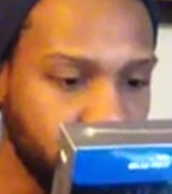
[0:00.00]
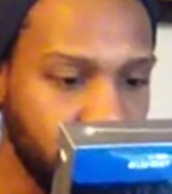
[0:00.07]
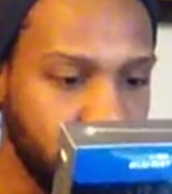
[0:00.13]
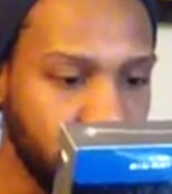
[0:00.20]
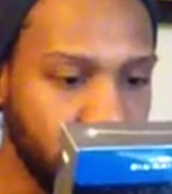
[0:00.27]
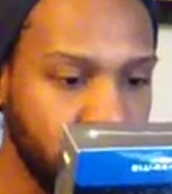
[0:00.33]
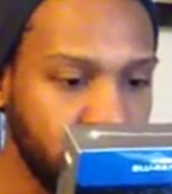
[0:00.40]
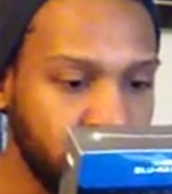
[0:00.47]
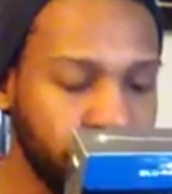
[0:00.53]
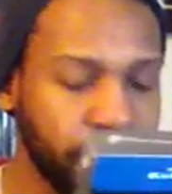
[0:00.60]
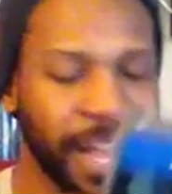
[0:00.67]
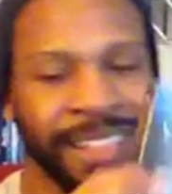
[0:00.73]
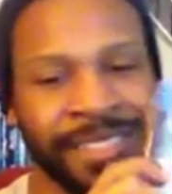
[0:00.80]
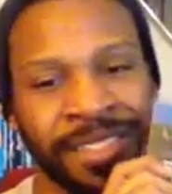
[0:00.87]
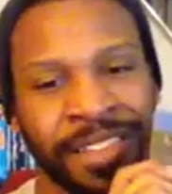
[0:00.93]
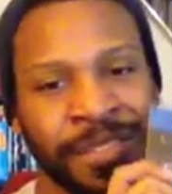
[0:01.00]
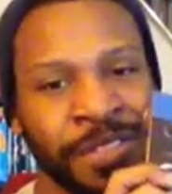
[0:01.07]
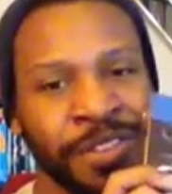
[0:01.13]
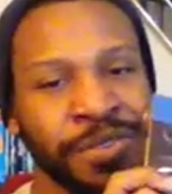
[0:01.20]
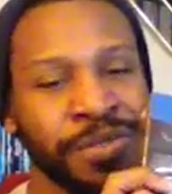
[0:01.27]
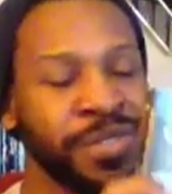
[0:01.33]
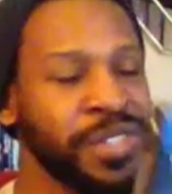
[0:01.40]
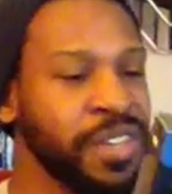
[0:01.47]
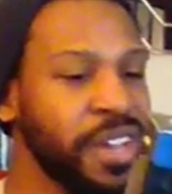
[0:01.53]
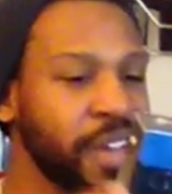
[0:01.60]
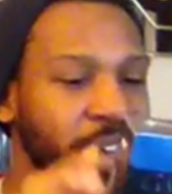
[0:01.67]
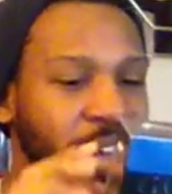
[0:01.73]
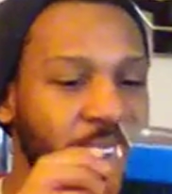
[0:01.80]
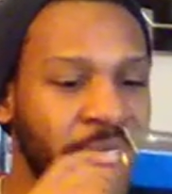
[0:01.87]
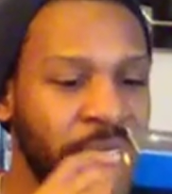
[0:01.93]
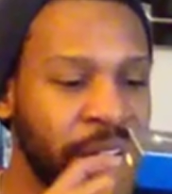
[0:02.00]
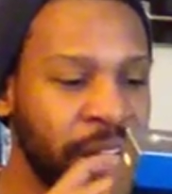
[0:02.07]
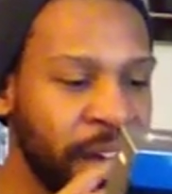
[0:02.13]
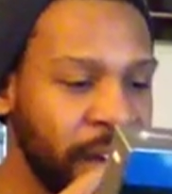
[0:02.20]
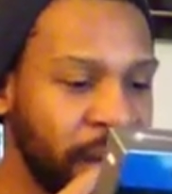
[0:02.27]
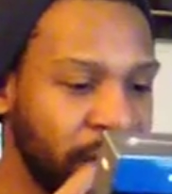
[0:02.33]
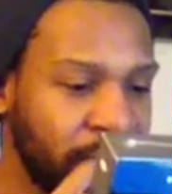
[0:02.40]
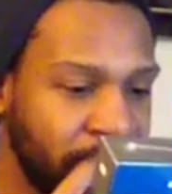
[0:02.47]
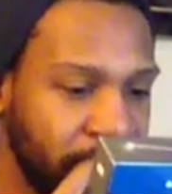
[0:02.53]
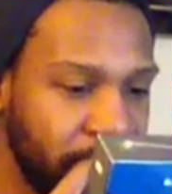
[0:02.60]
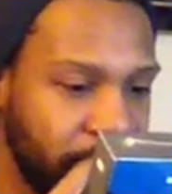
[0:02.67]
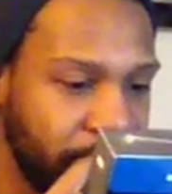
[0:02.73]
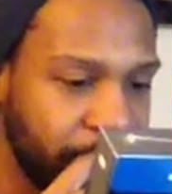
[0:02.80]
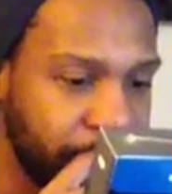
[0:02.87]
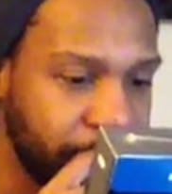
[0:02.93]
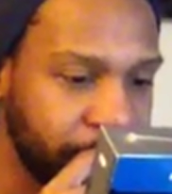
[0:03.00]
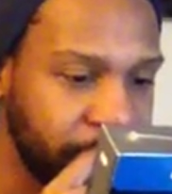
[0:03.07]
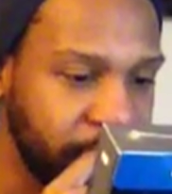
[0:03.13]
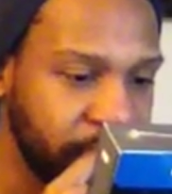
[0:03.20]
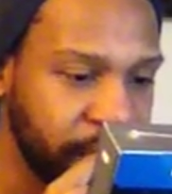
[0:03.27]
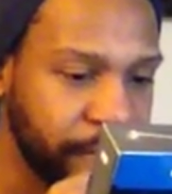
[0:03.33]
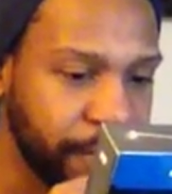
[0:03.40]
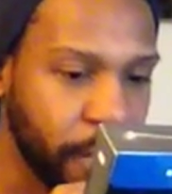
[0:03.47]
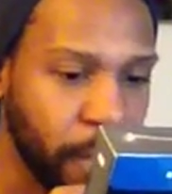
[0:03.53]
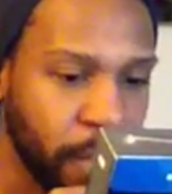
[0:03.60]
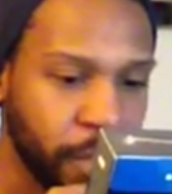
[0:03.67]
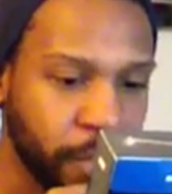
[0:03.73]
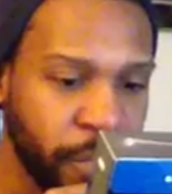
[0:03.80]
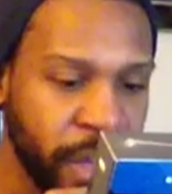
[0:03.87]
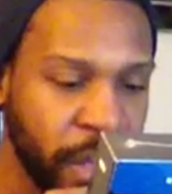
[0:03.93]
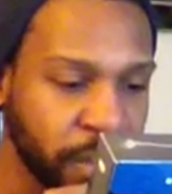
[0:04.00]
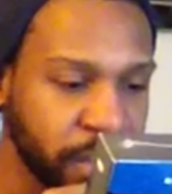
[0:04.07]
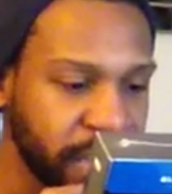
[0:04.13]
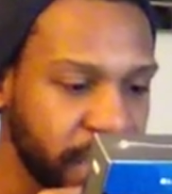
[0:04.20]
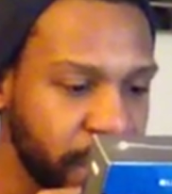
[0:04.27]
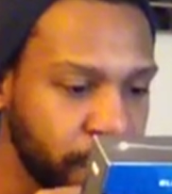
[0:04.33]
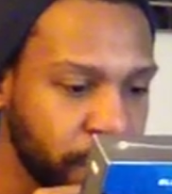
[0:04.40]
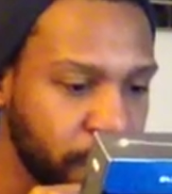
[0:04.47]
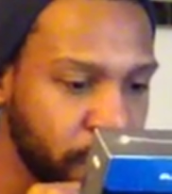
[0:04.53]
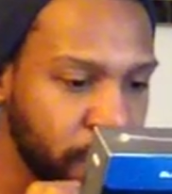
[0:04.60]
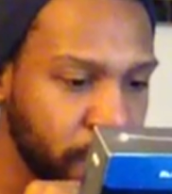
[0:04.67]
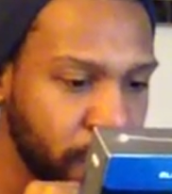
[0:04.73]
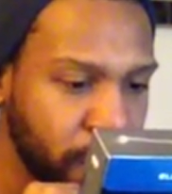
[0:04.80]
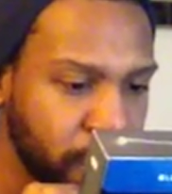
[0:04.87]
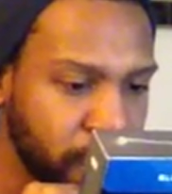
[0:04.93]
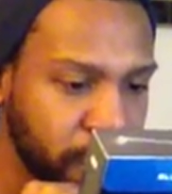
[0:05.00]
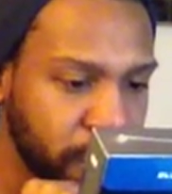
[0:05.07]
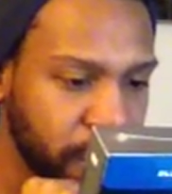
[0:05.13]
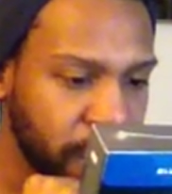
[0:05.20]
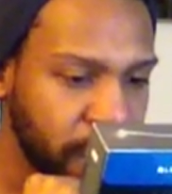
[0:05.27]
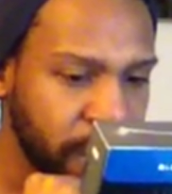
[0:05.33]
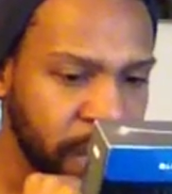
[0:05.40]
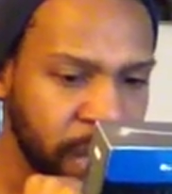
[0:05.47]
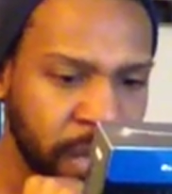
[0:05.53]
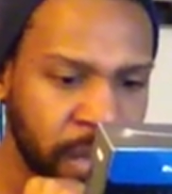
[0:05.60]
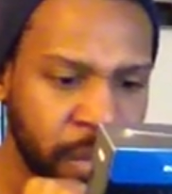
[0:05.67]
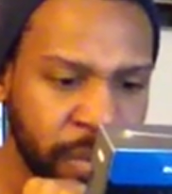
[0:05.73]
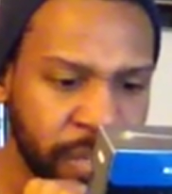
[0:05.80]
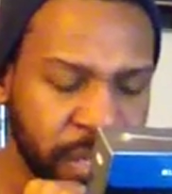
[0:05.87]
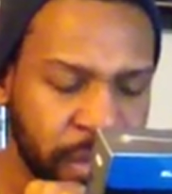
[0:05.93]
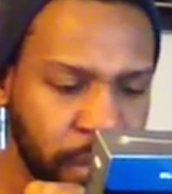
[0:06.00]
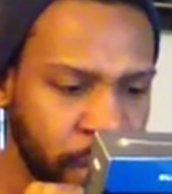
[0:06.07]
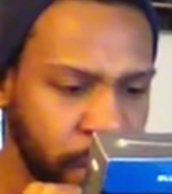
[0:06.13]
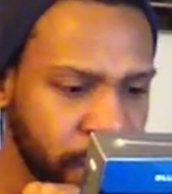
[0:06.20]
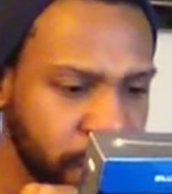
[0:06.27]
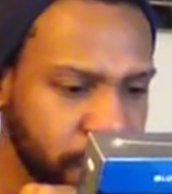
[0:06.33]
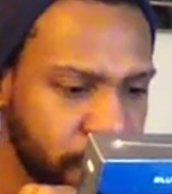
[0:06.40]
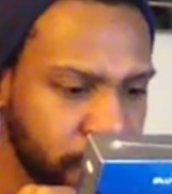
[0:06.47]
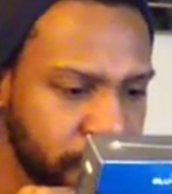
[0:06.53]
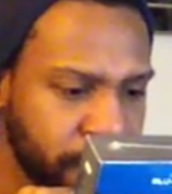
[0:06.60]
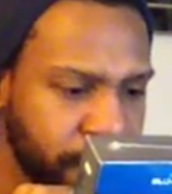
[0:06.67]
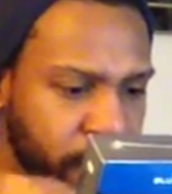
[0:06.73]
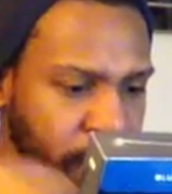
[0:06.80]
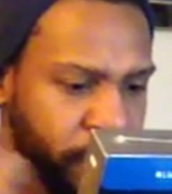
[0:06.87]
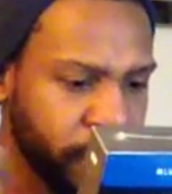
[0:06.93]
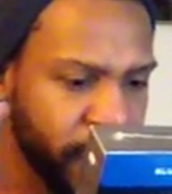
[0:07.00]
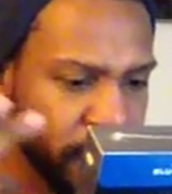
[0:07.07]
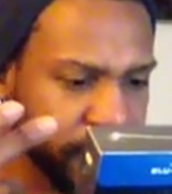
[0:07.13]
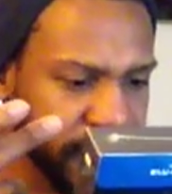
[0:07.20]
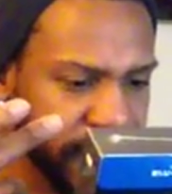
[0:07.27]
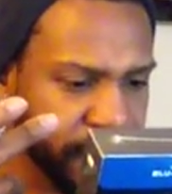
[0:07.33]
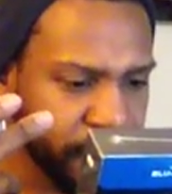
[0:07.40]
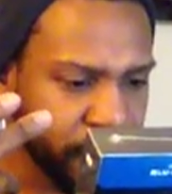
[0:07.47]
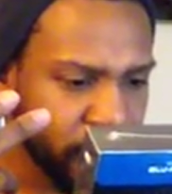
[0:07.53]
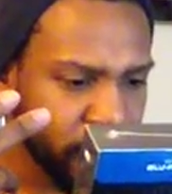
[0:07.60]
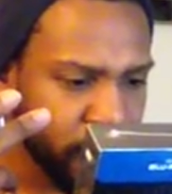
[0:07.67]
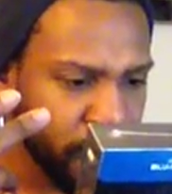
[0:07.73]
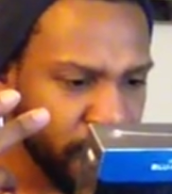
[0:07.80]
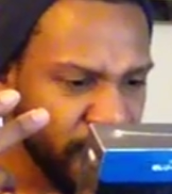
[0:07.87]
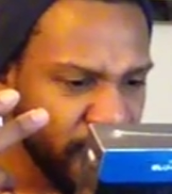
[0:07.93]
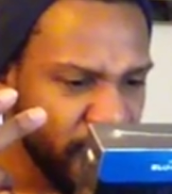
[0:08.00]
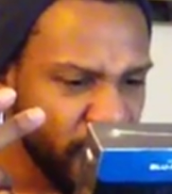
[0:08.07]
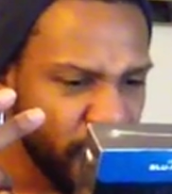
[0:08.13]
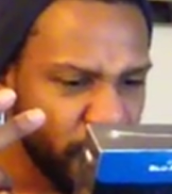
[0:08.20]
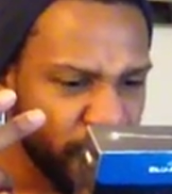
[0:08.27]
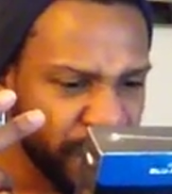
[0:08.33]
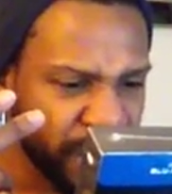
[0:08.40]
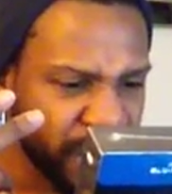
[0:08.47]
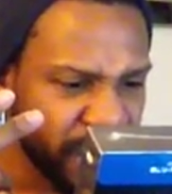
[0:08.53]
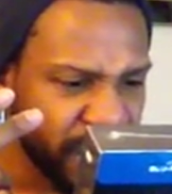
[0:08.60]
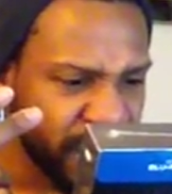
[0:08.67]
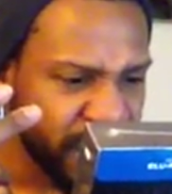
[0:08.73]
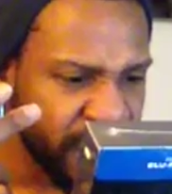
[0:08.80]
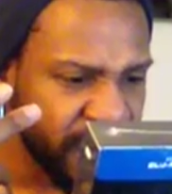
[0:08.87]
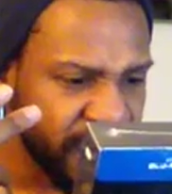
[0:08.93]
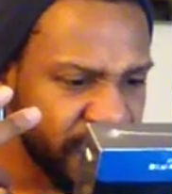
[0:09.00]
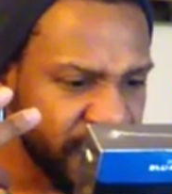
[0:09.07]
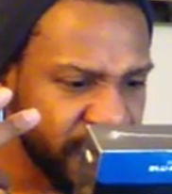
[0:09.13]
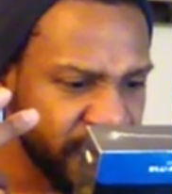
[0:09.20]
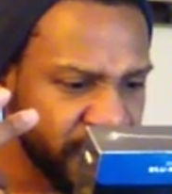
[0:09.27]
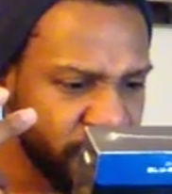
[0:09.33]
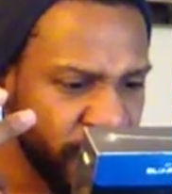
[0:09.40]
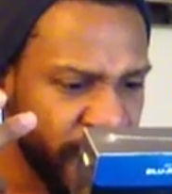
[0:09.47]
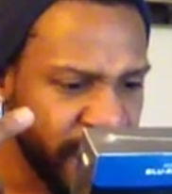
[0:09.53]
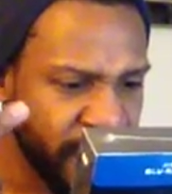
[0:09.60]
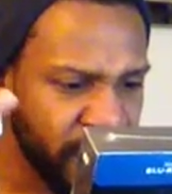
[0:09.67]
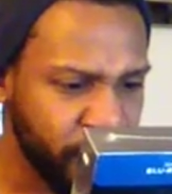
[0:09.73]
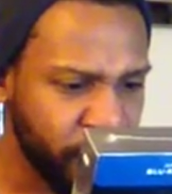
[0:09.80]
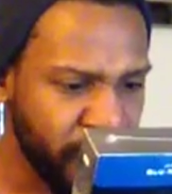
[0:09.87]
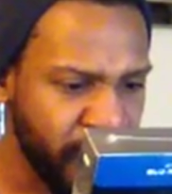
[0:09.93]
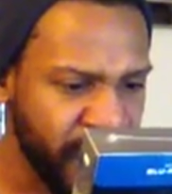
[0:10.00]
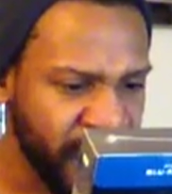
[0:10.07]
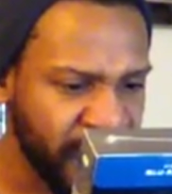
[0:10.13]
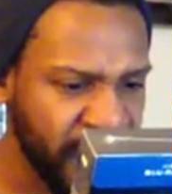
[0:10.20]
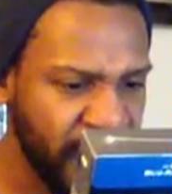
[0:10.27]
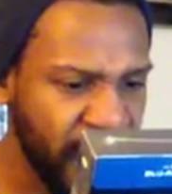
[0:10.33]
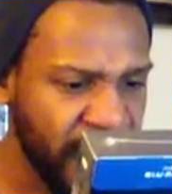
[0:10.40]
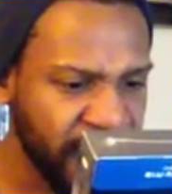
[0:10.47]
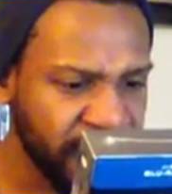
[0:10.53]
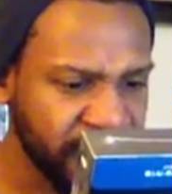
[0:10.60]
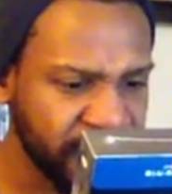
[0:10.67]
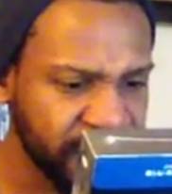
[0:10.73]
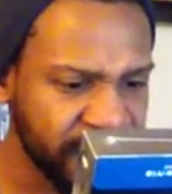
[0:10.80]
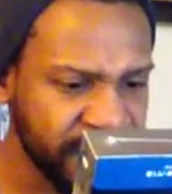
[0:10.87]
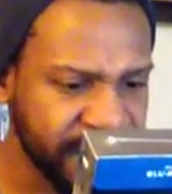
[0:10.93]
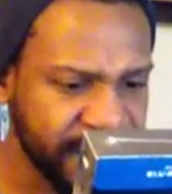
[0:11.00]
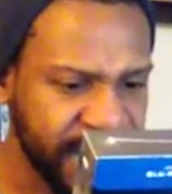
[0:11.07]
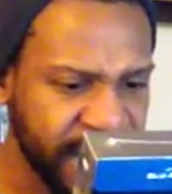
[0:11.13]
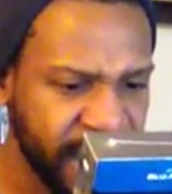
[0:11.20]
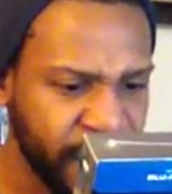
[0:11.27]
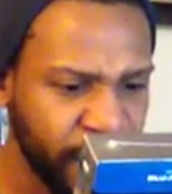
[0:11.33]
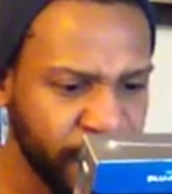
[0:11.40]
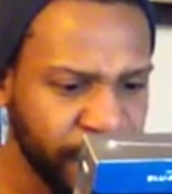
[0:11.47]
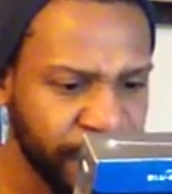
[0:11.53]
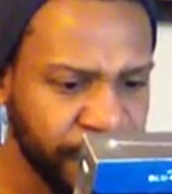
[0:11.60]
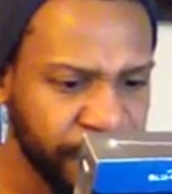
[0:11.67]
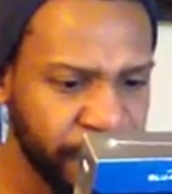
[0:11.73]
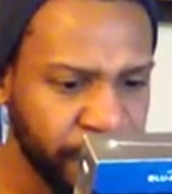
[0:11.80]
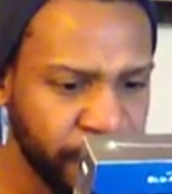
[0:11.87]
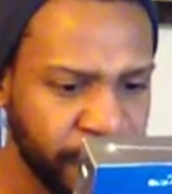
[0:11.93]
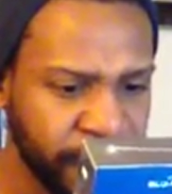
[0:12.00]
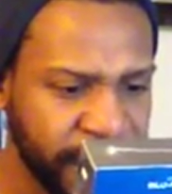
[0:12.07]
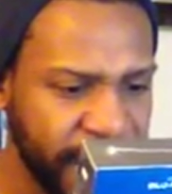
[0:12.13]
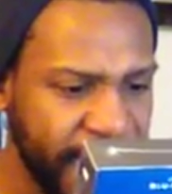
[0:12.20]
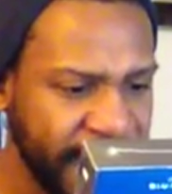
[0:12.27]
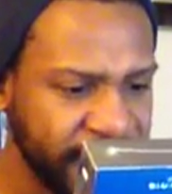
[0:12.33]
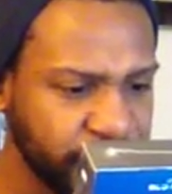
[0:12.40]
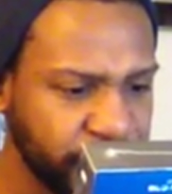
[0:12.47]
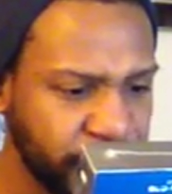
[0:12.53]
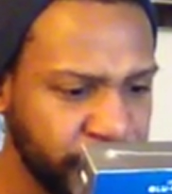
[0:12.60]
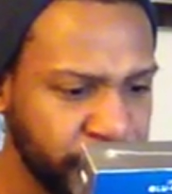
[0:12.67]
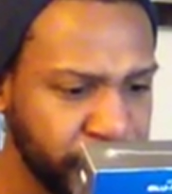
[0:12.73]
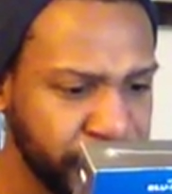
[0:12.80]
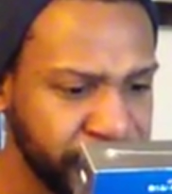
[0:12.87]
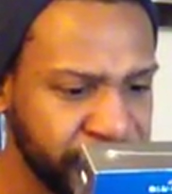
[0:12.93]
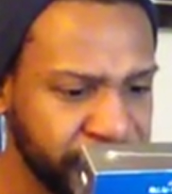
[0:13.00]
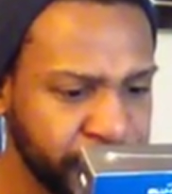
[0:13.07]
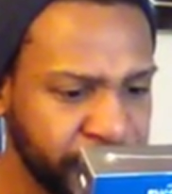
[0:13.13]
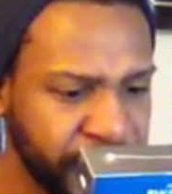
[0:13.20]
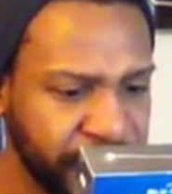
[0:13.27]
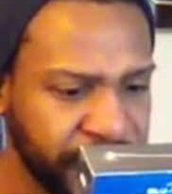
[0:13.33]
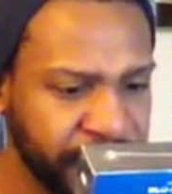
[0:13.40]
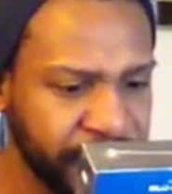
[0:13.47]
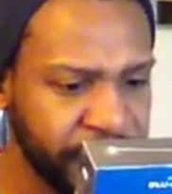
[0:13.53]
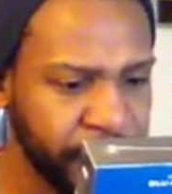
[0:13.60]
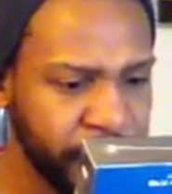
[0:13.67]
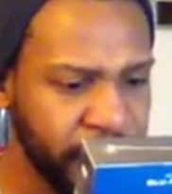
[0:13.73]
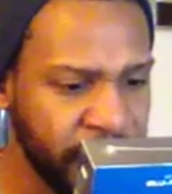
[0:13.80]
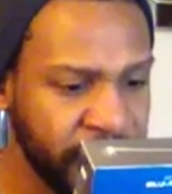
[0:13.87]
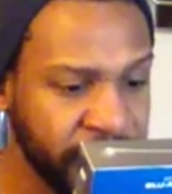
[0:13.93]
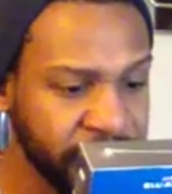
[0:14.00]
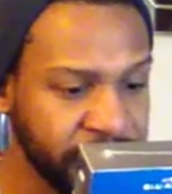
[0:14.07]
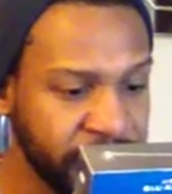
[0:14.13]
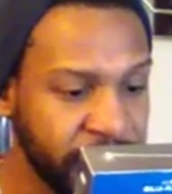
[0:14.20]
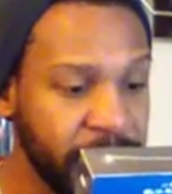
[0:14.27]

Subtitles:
I love those. The Fallen Roundtable, what's it called? Also includes the Fallen Roundtable, which is writer Brian Cognan sits down with a few of the cast members and meet their demise.